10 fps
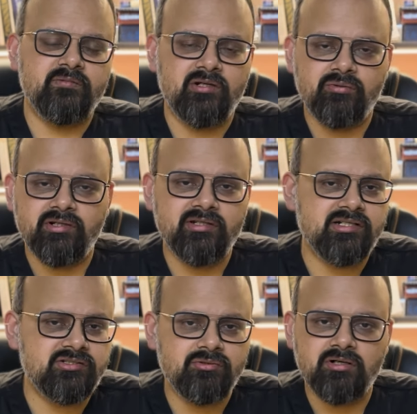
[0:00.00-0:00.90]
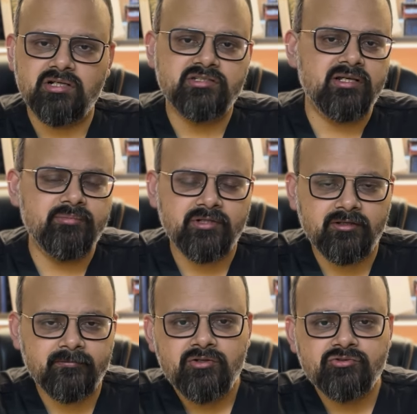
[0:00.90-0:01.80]
pylori. That's not the same thing.
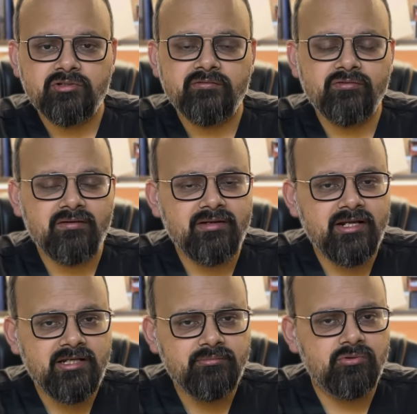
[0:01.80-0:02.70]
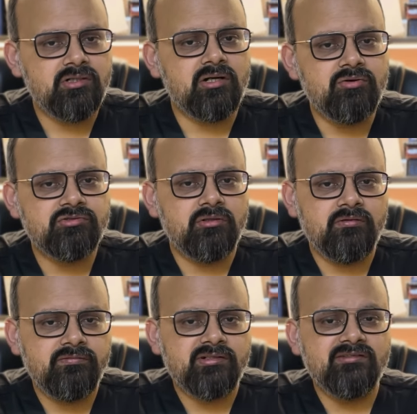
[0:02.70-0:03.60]
So if you have any more doubts
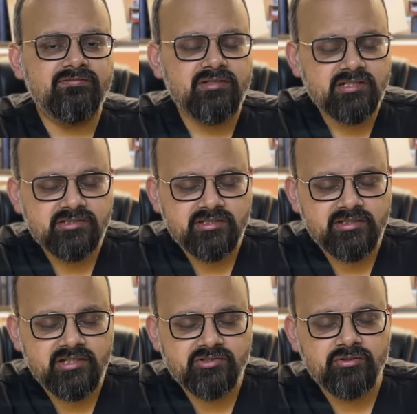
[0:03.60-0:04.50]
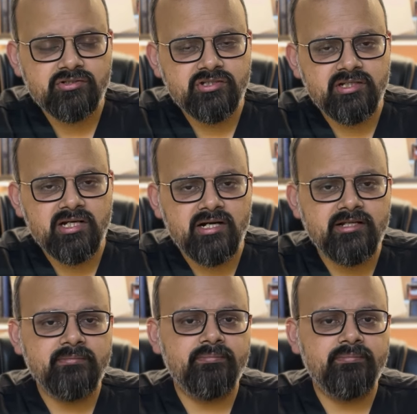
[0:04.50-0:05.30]
of reflux disease or GERD,